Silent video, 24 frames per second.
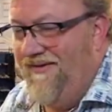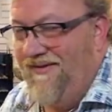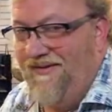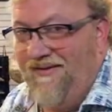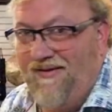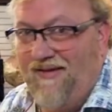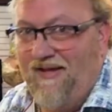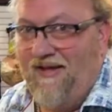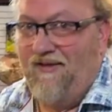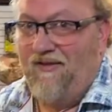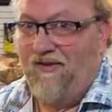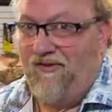
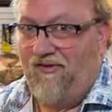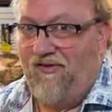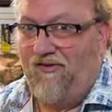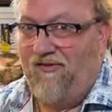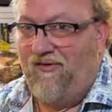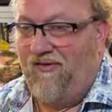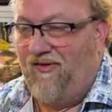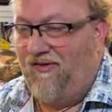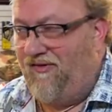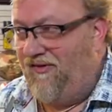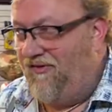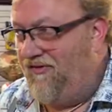Okay, this
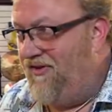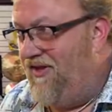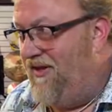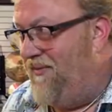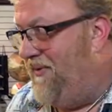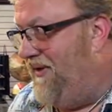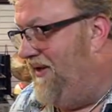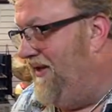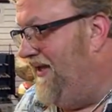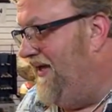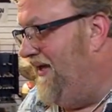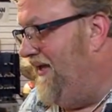is gonna be
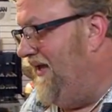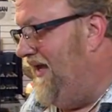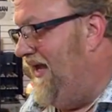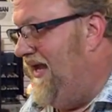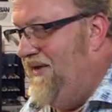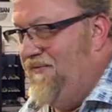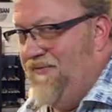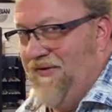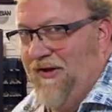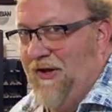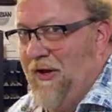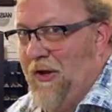the. He
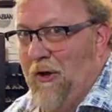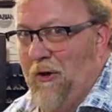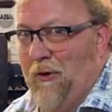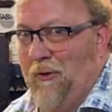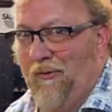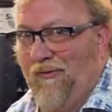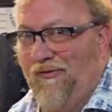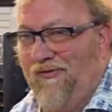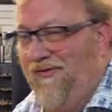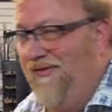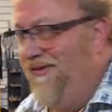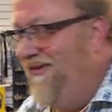even
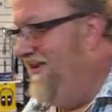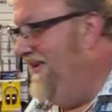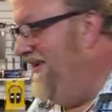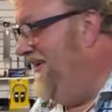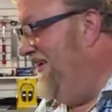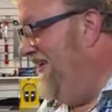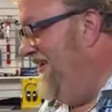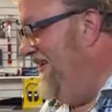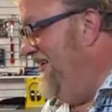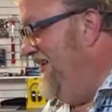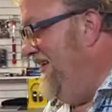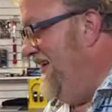knows.
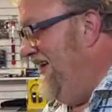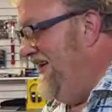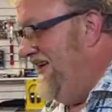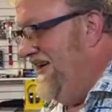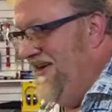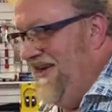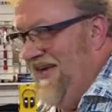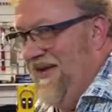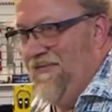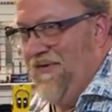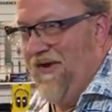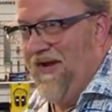He
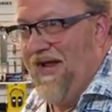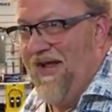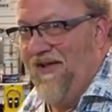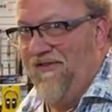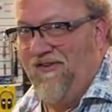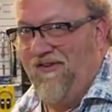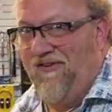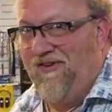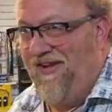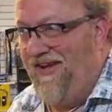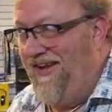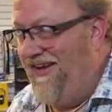didn't even
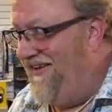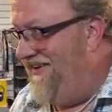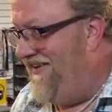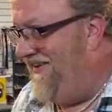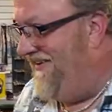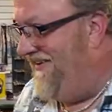hesitate.